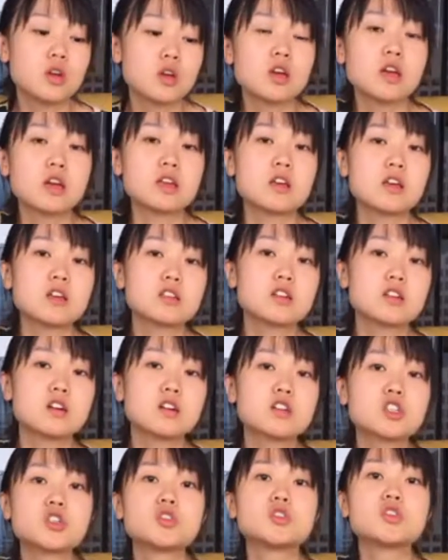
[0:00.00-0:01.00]
it's
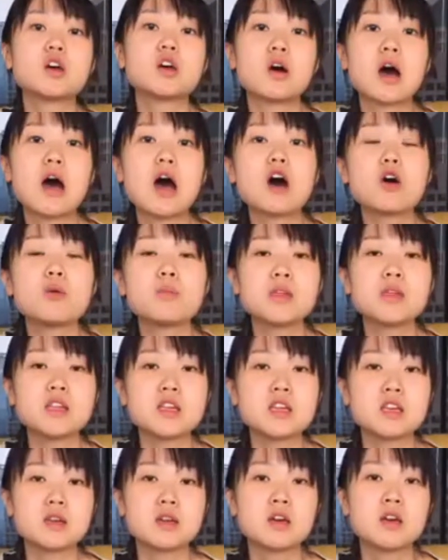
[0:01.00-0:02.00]
hard to know
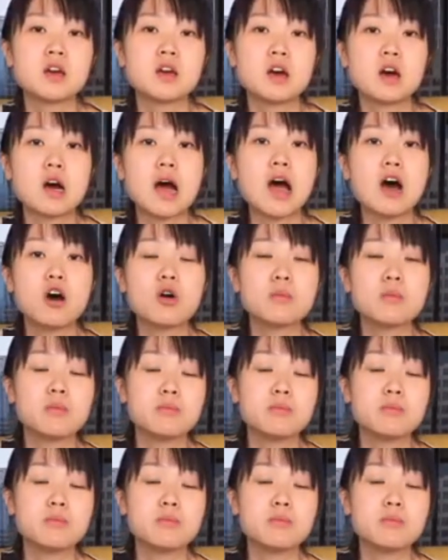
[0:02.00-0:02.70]
how